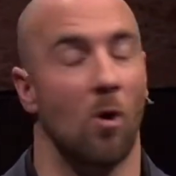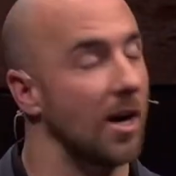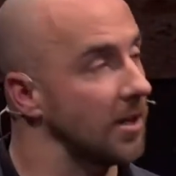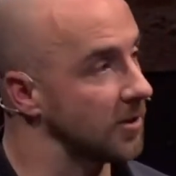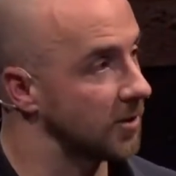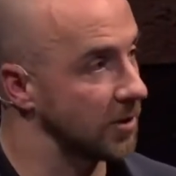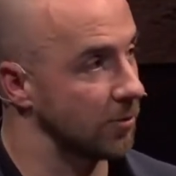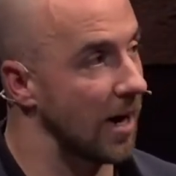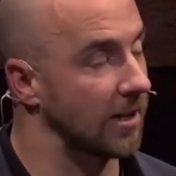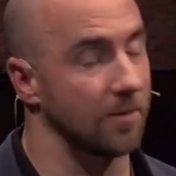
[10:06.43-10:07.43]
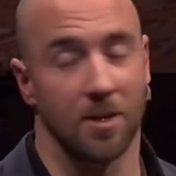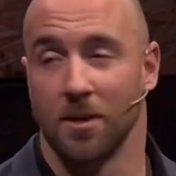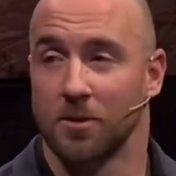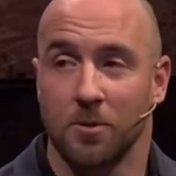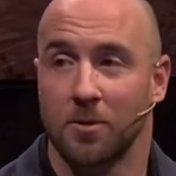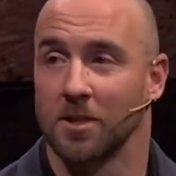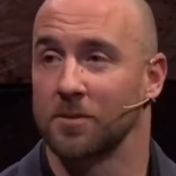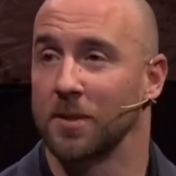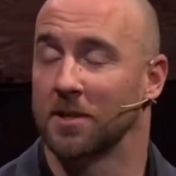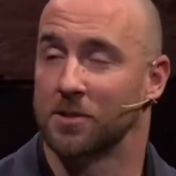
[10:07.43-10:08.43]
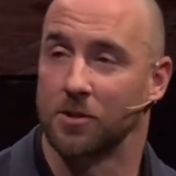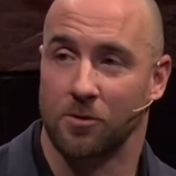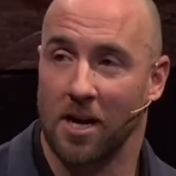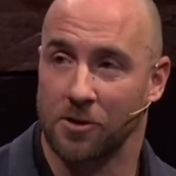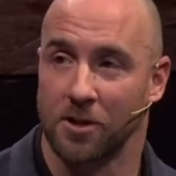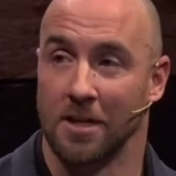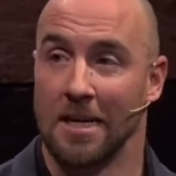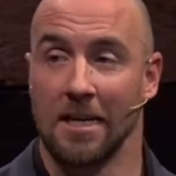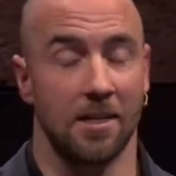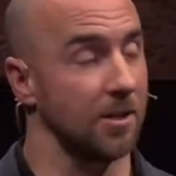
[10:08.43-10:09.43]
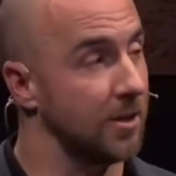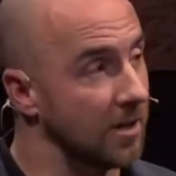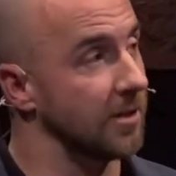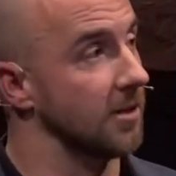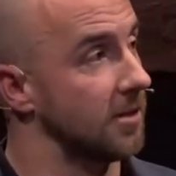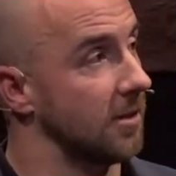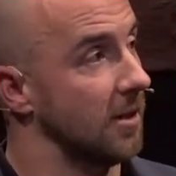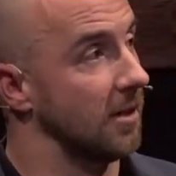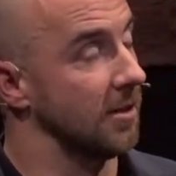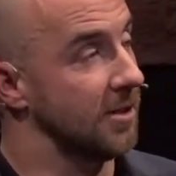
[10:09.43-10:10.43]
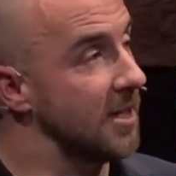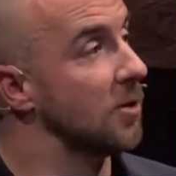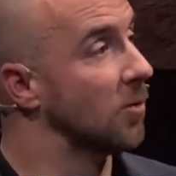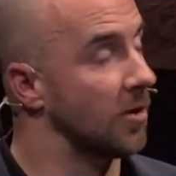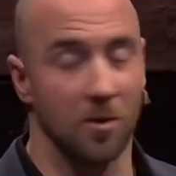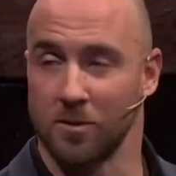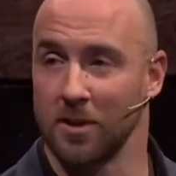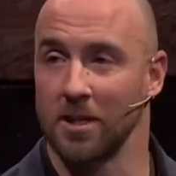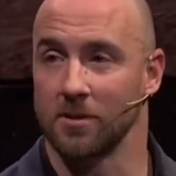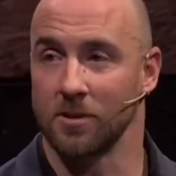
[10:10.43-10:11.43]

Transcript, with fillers: Why not just distract them? And the truth is, is because distraction doesn't deal with those things.